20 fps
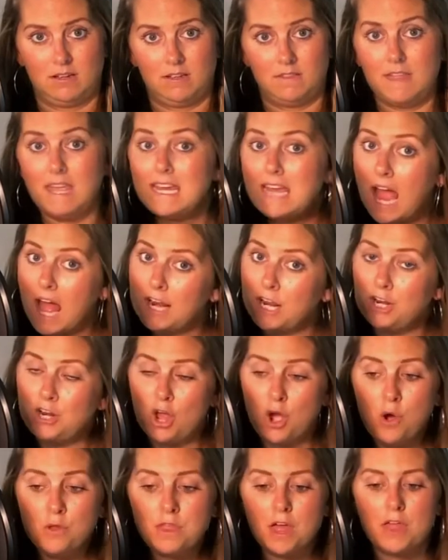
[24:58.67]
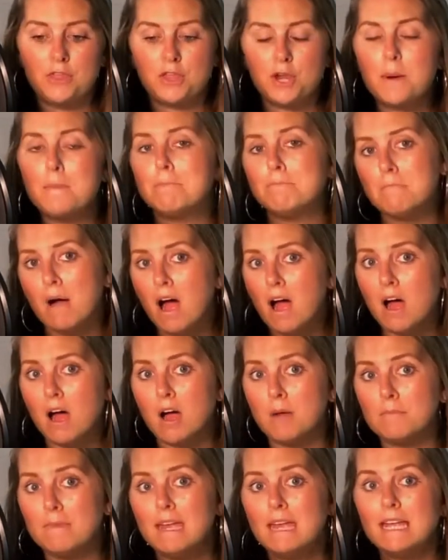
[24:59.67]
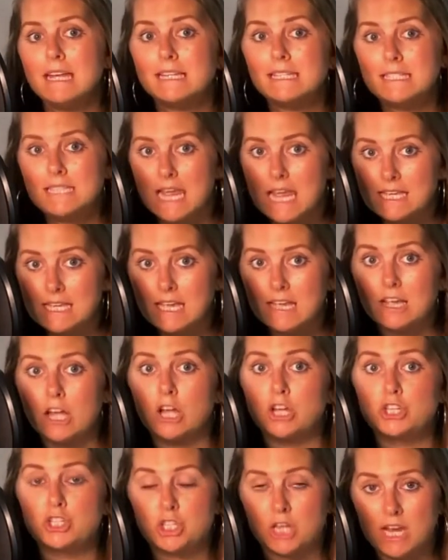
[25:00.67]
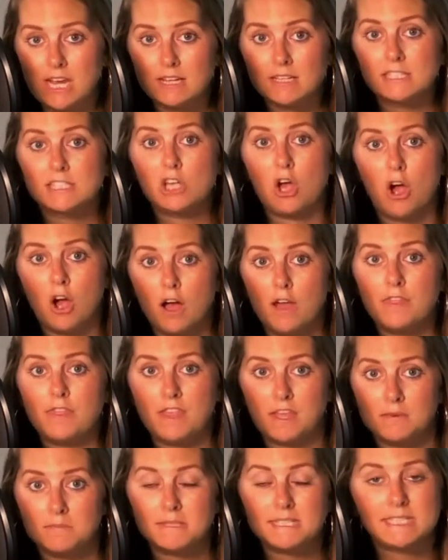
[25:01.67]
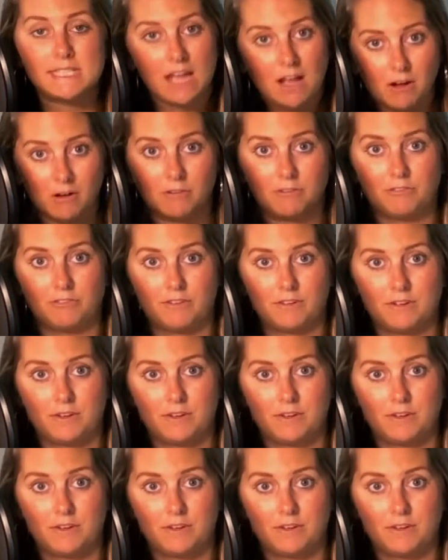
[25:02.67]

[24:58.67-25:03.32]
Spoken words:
They got to know that their mom is taking a chance on themselves.